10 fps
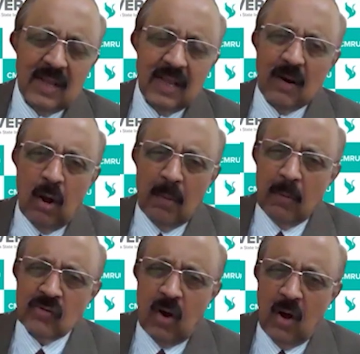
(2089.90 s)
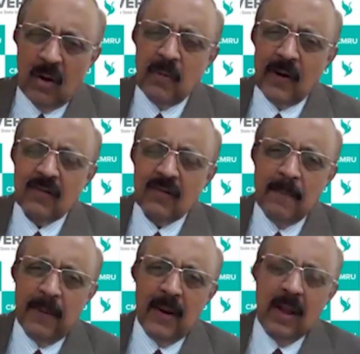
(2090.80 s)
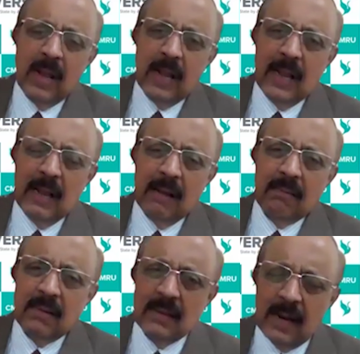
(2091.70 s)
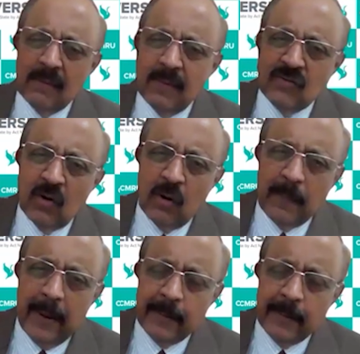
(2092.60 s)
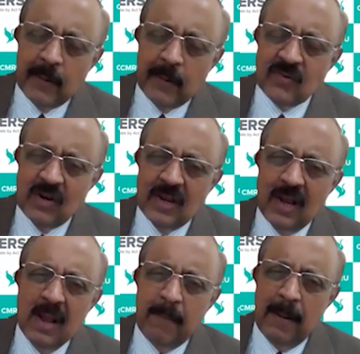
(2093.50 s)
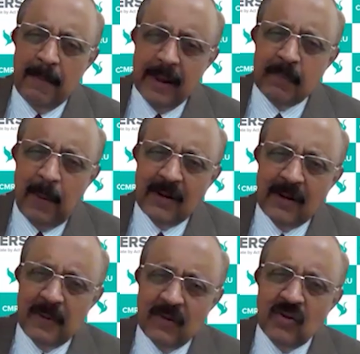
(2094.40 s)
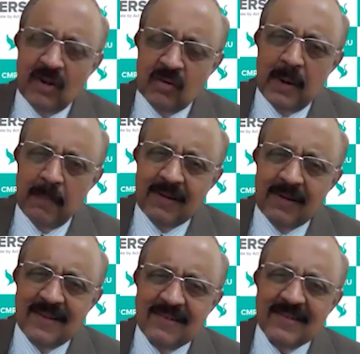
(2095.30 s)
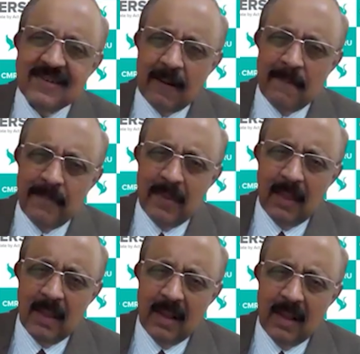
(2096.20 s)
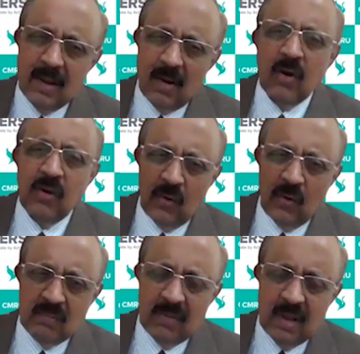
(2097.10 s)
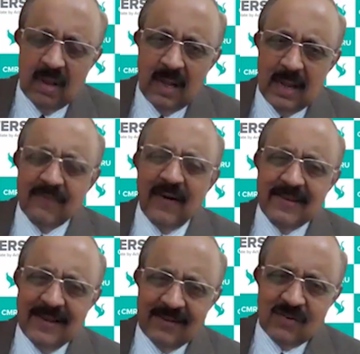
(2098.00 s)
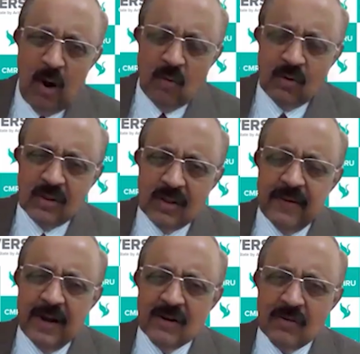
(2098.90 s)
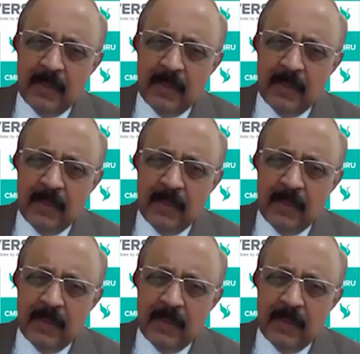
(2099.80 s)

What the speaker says: See, in almost all, for example, in the Convention on Biodiversity, public participation is very much essential. Although, if I just go out of the way and